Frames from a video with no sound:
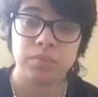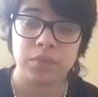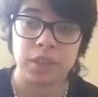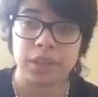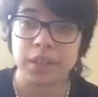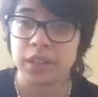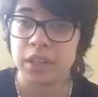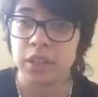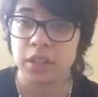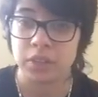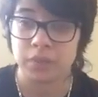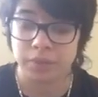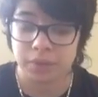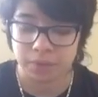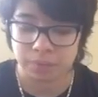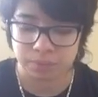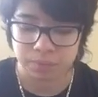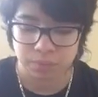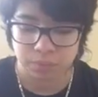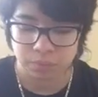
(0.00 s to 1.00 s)
like an interview,
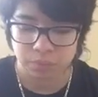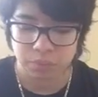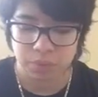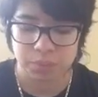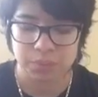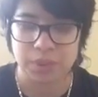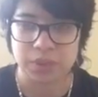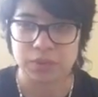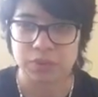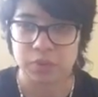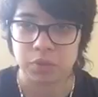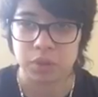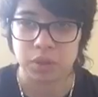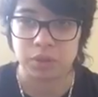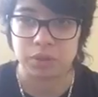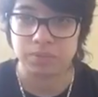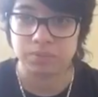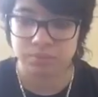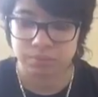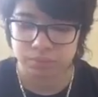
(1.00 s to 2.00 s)
pretty much.
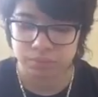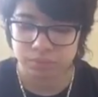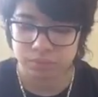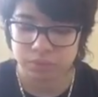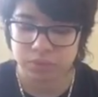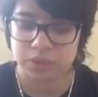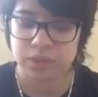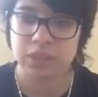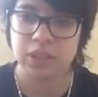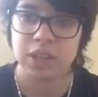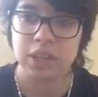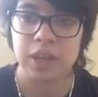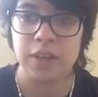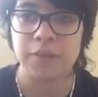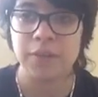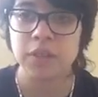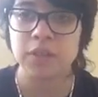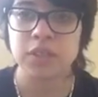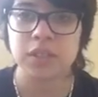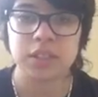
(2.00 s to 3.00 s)
It
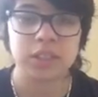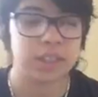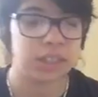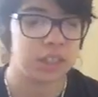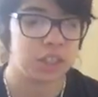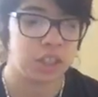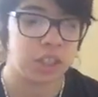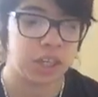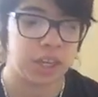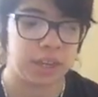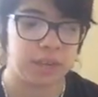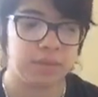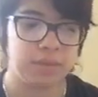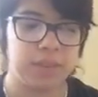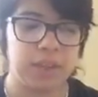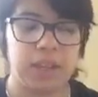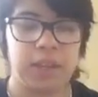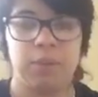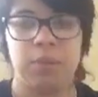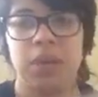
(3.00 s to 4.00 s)
feels a little legit.
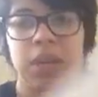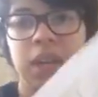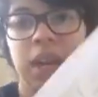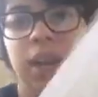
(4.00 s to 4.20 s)
Like me,